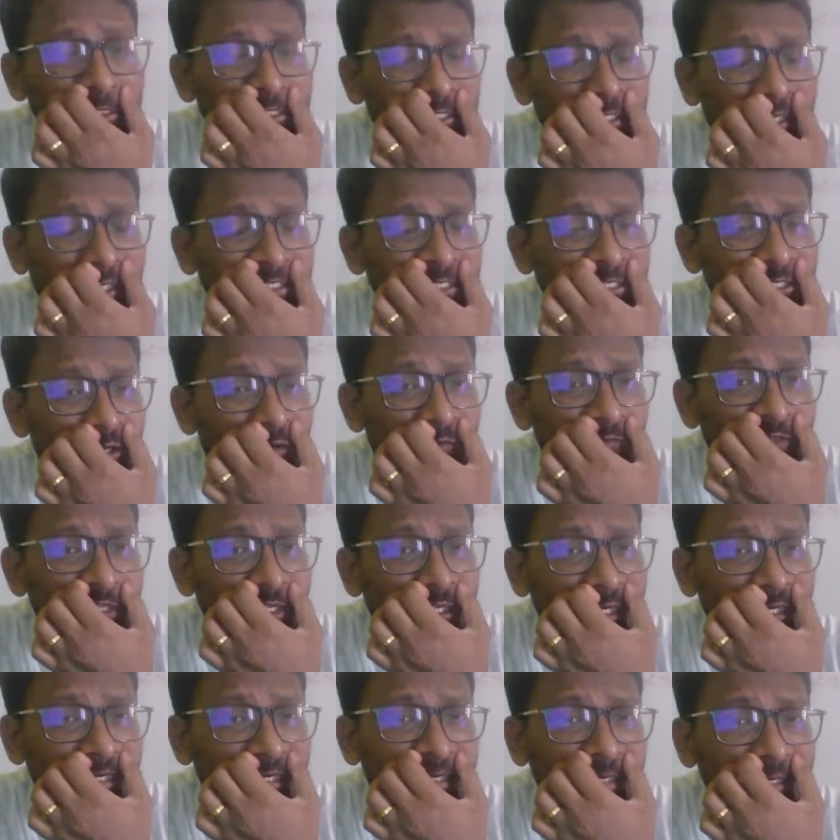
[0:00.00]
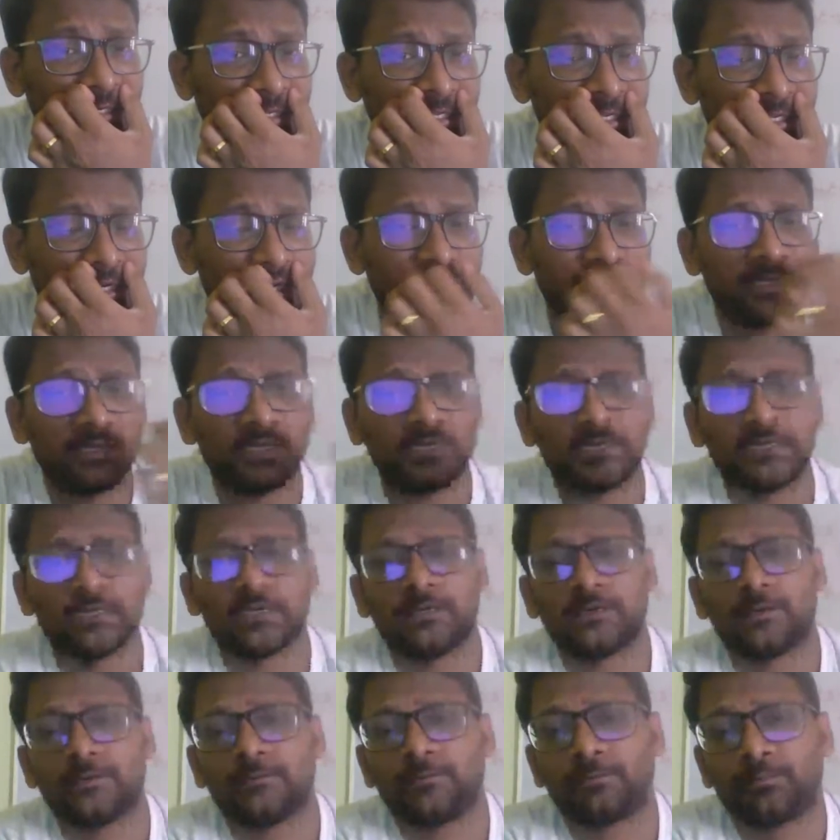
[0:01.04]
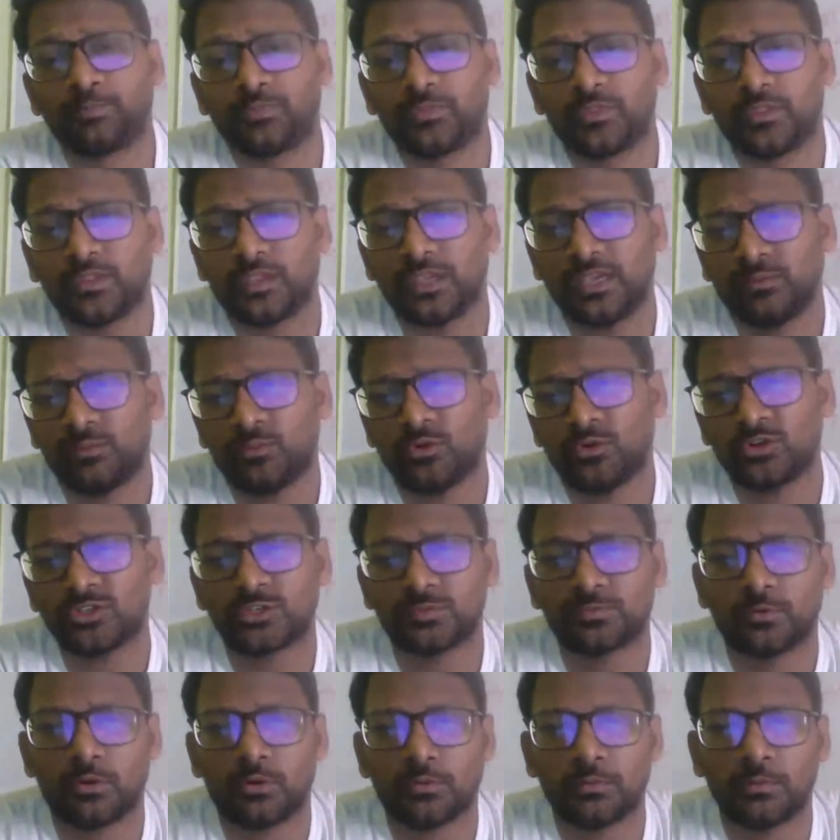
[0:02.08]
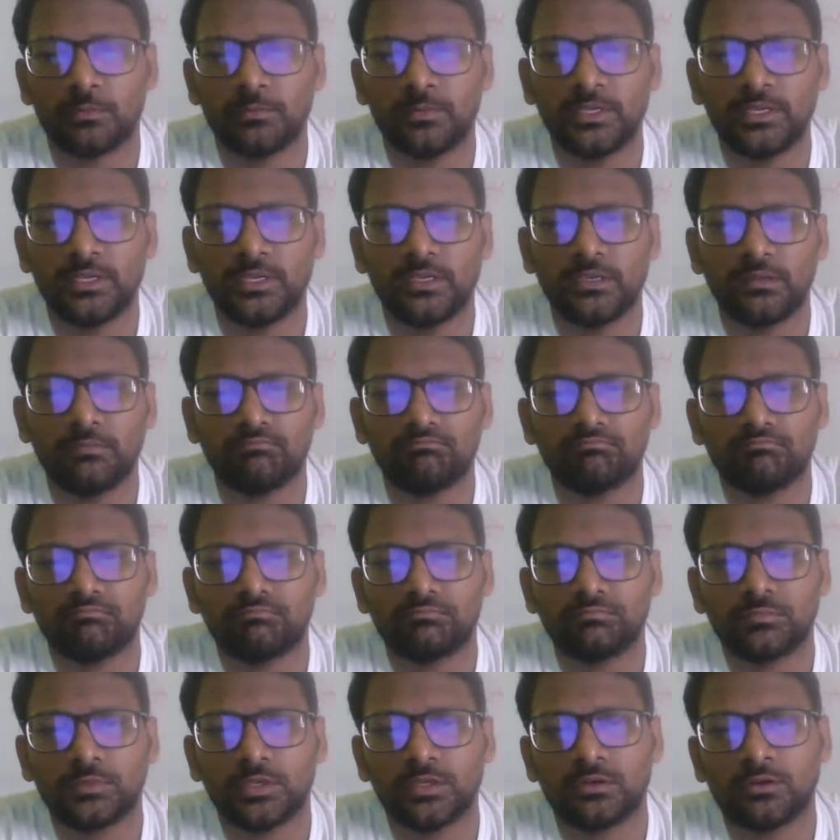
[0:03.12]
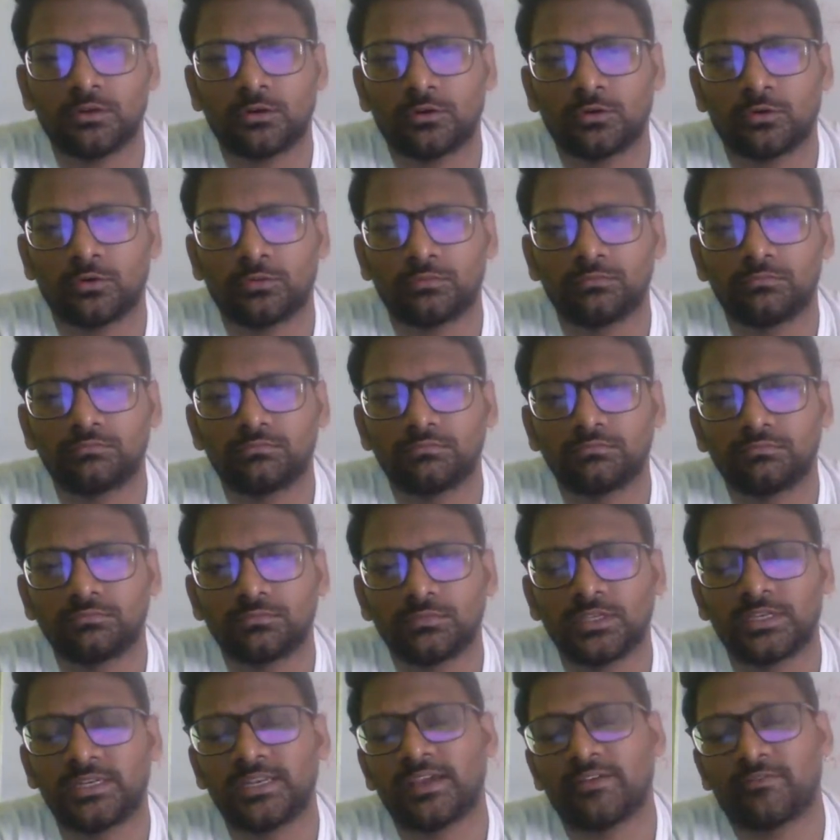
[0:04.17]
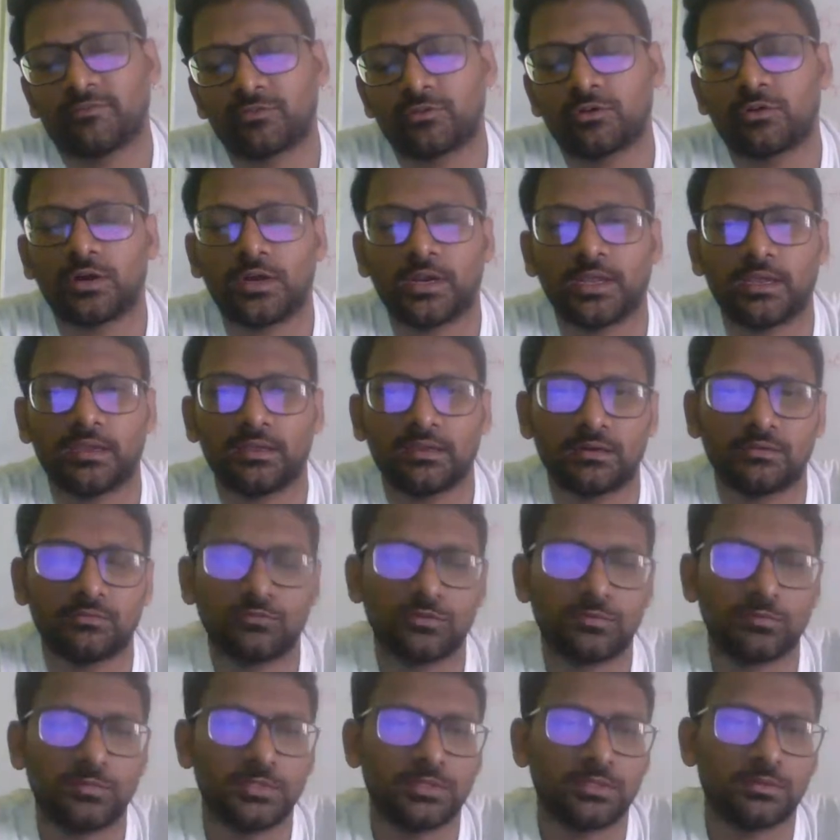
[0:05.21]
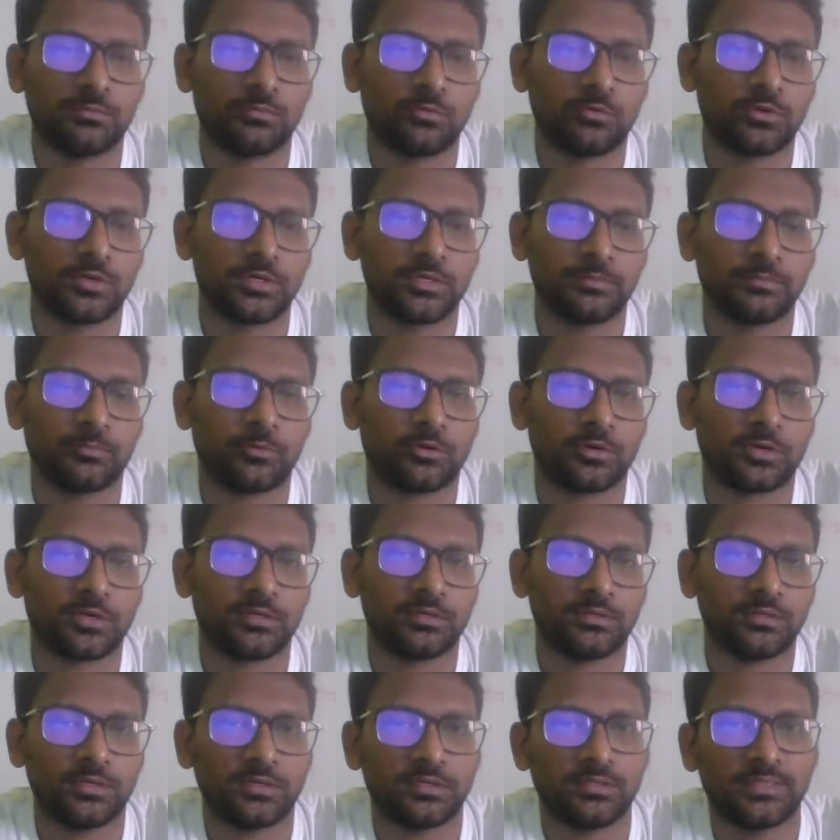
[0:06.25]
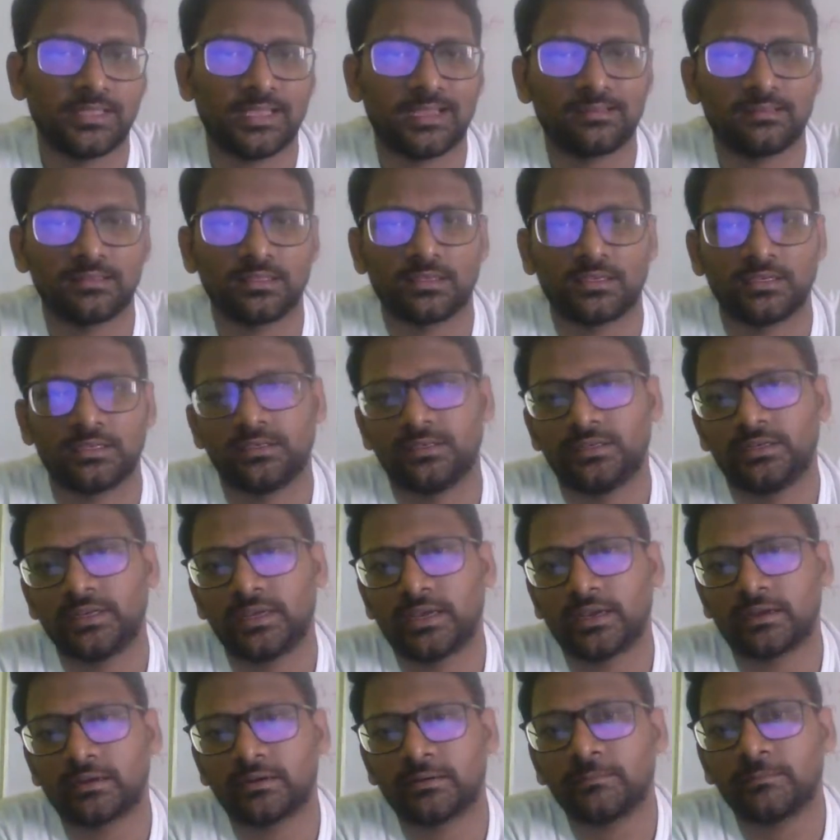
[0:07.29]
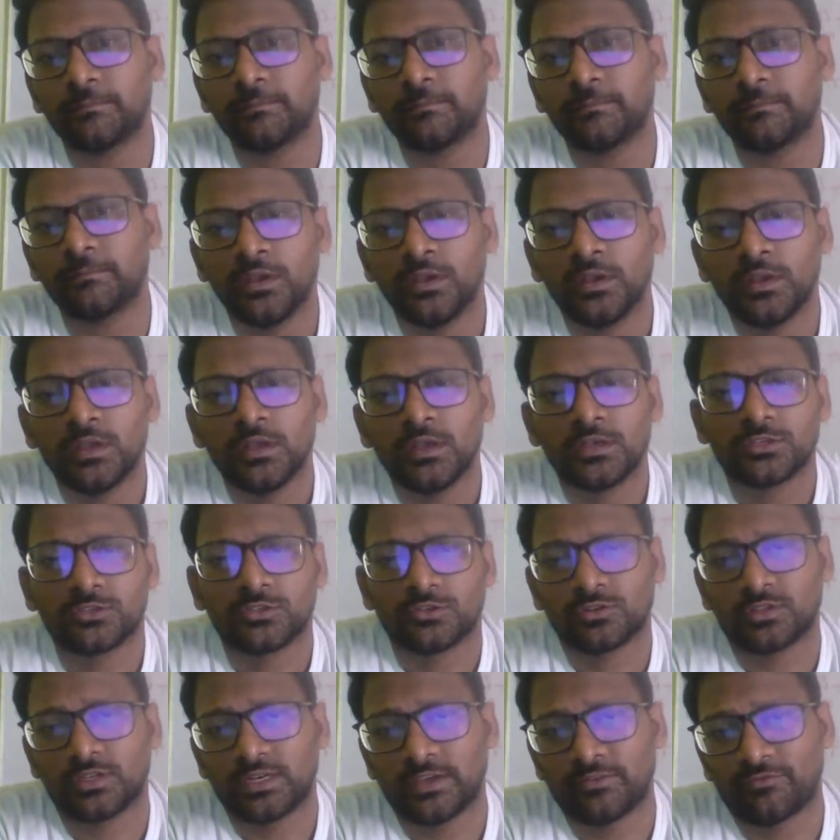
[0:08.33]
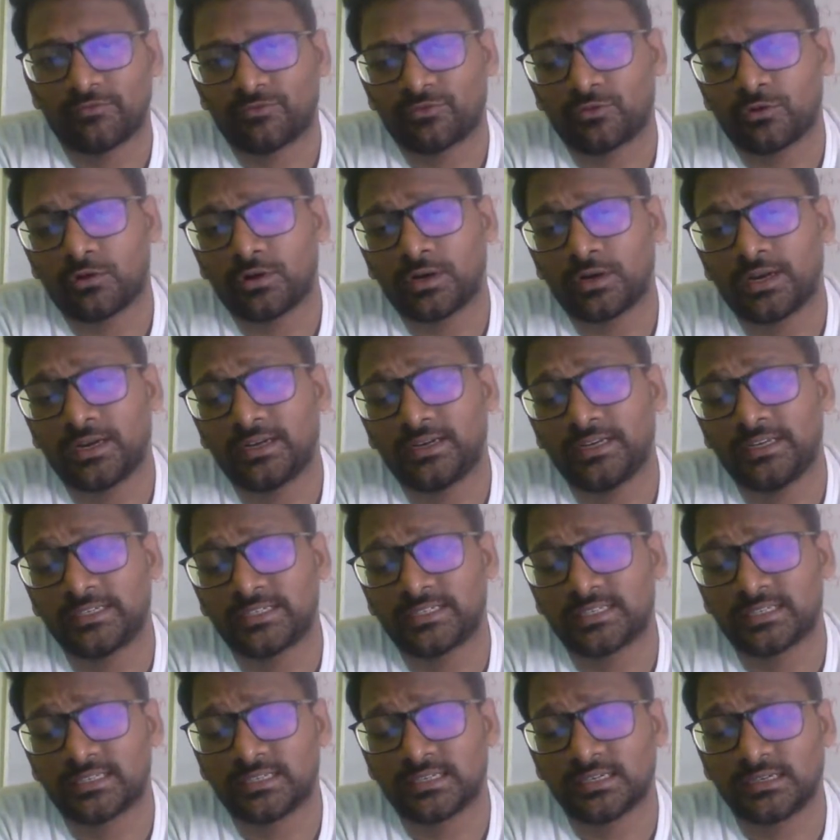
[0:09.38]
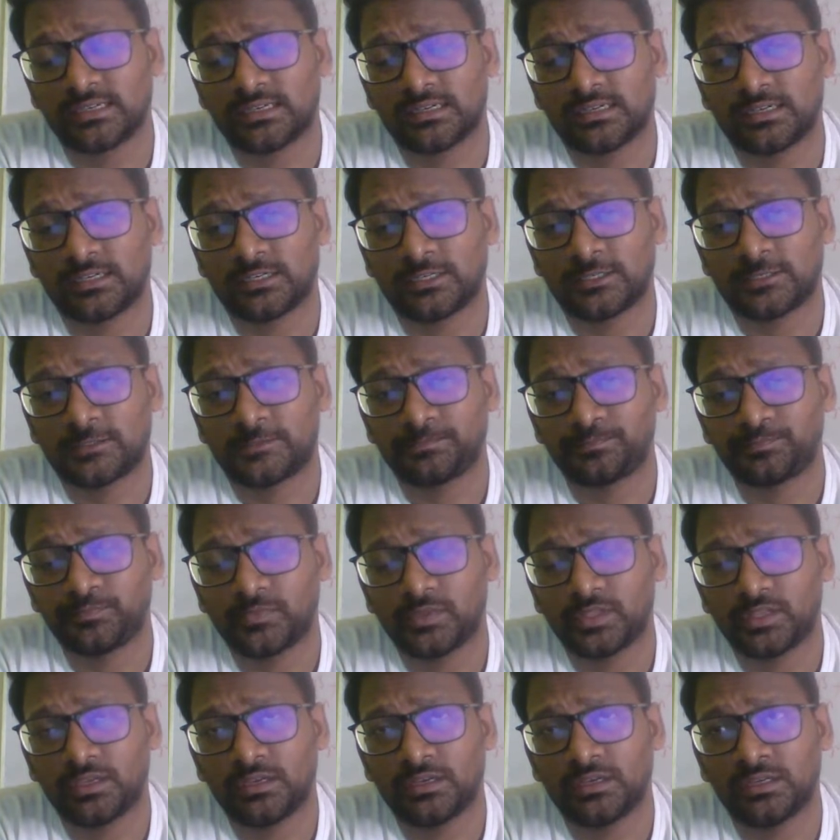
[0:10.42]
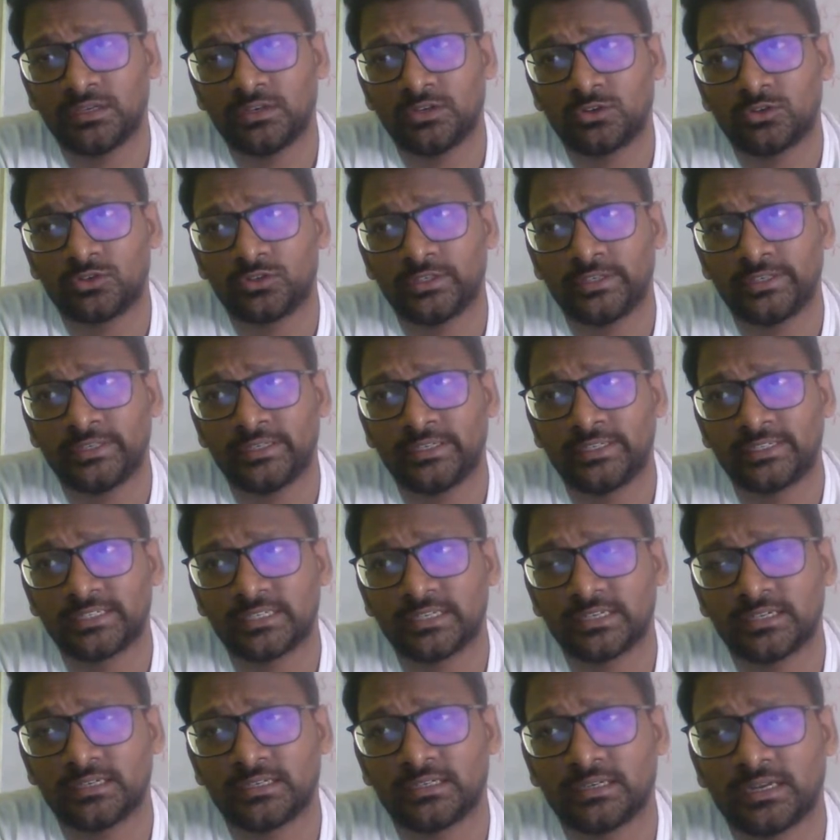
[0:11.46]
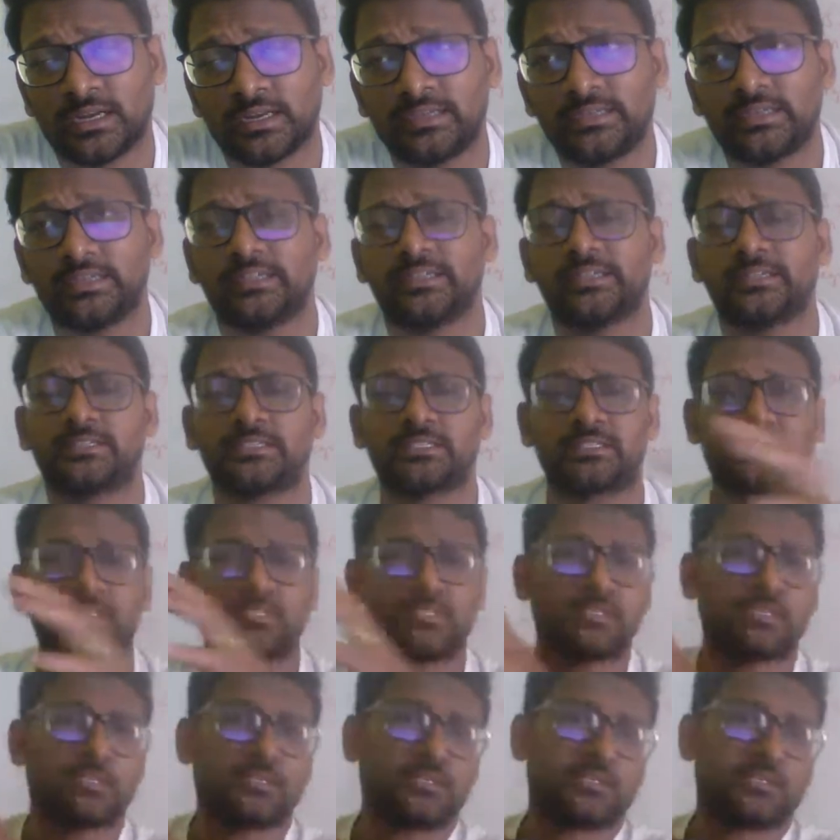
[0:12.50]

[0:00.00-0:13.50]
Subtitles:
structure of the kidney, and most probably, the nephron diagram would be the more important than the kidney diagram. So the nephron and its in it and its